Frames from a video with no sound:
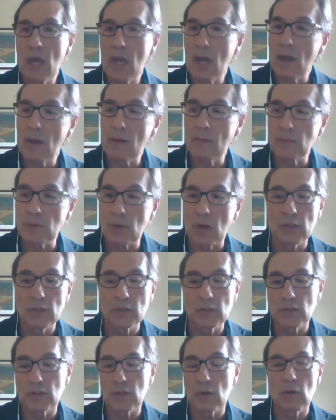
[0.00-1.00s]
We
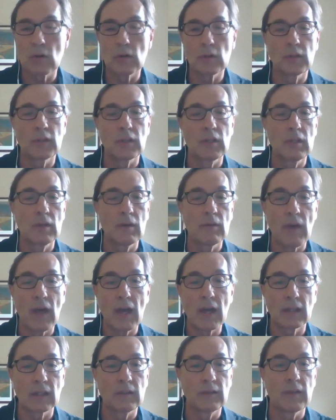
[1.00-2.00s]
have
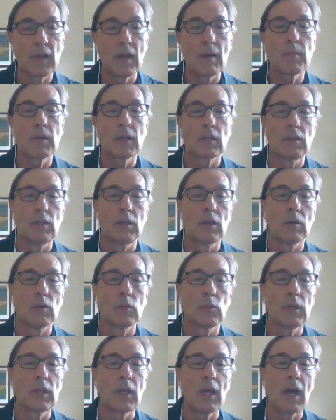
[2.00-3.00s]
uncertainty of academic
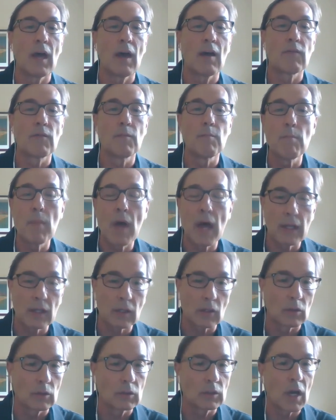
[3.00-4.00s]
year. We have
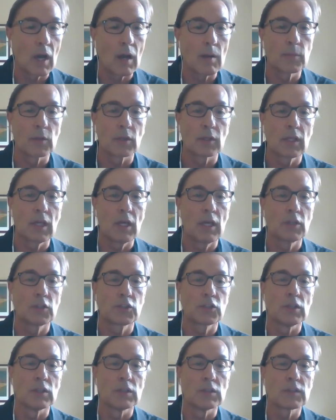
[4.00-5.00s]
medical
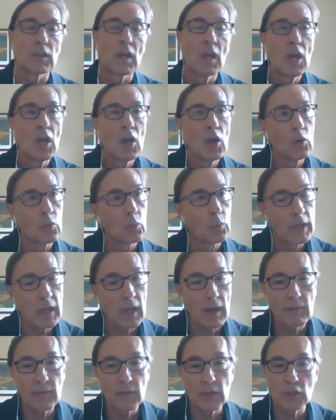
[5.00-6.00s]
complications.
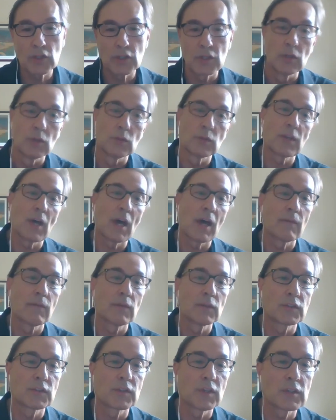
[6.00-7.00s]
We have
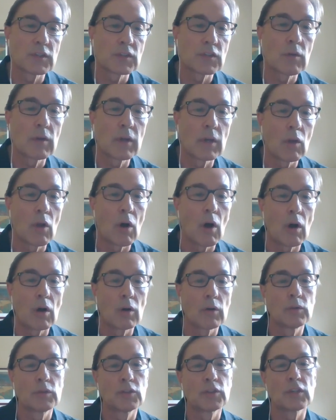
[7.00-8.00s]
issues. I have a
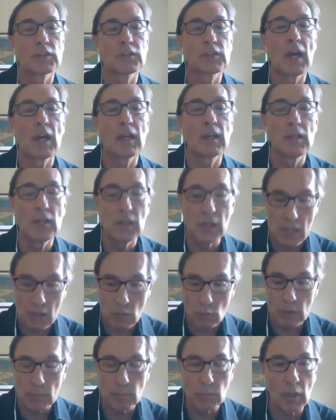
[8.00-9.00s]
sister-in-law who just had
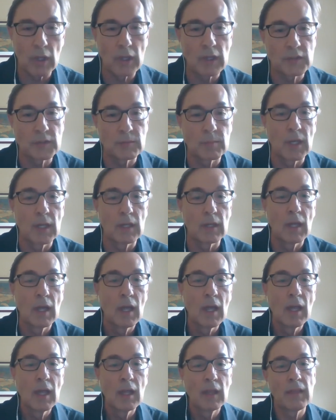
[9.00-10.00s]
a knee
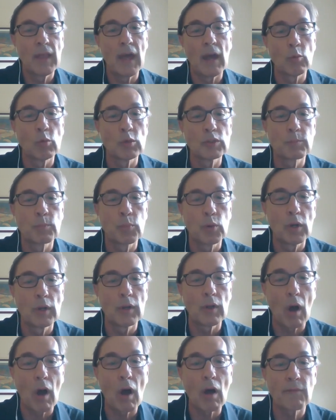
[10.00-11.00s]
replacement that
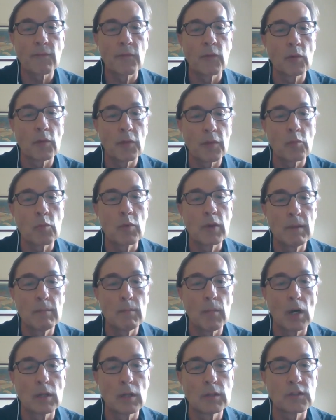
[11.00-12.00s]
was put off for
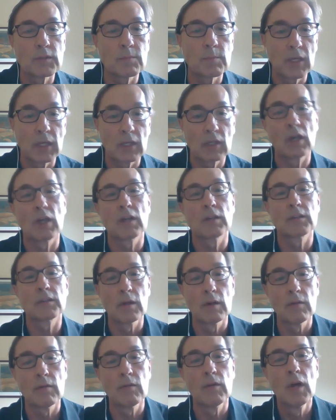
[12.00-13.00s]
3 months
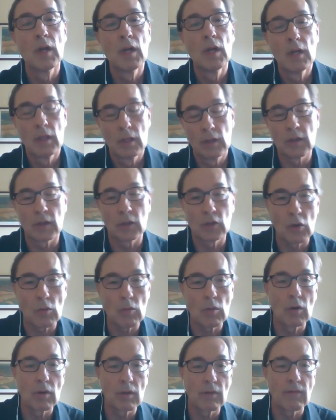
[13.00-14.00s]
because of
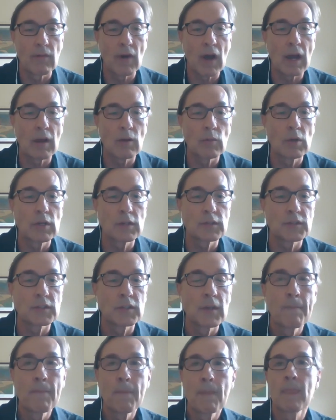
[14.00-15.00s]
the
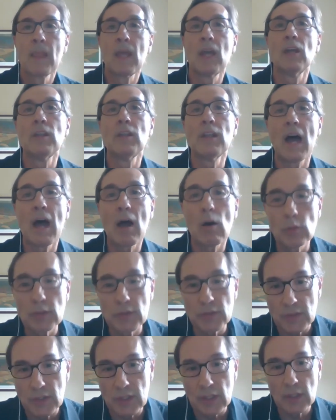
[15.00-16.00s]
coronavirus. and
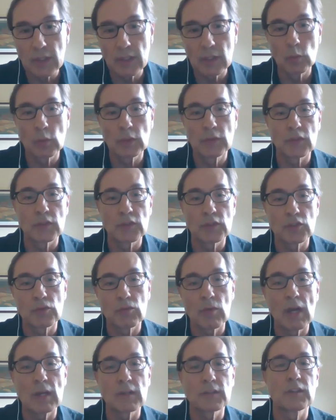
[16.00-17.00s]
now is dealing with
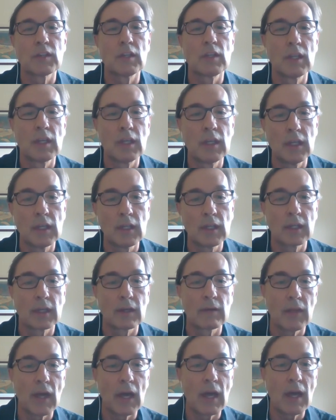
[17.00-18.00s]
the stress and the
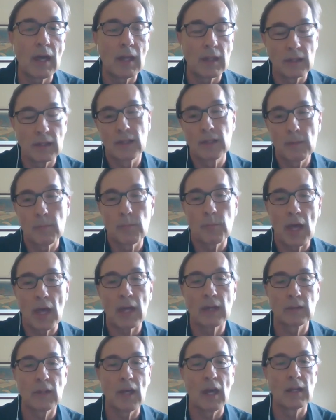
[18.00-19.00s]
healing of that and
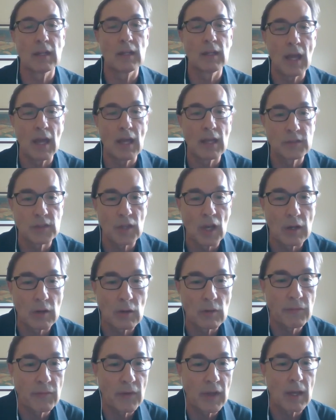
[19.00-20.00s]
the impact that it
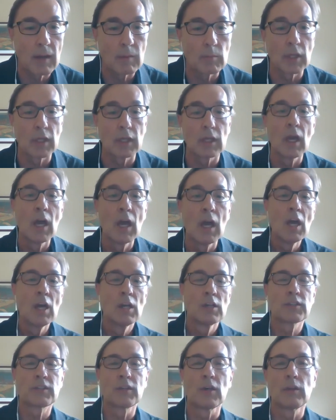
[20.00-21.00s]
has on her family.
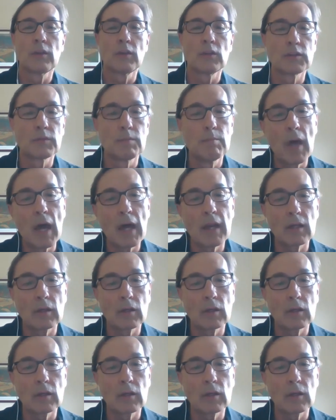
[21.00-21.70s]
So there's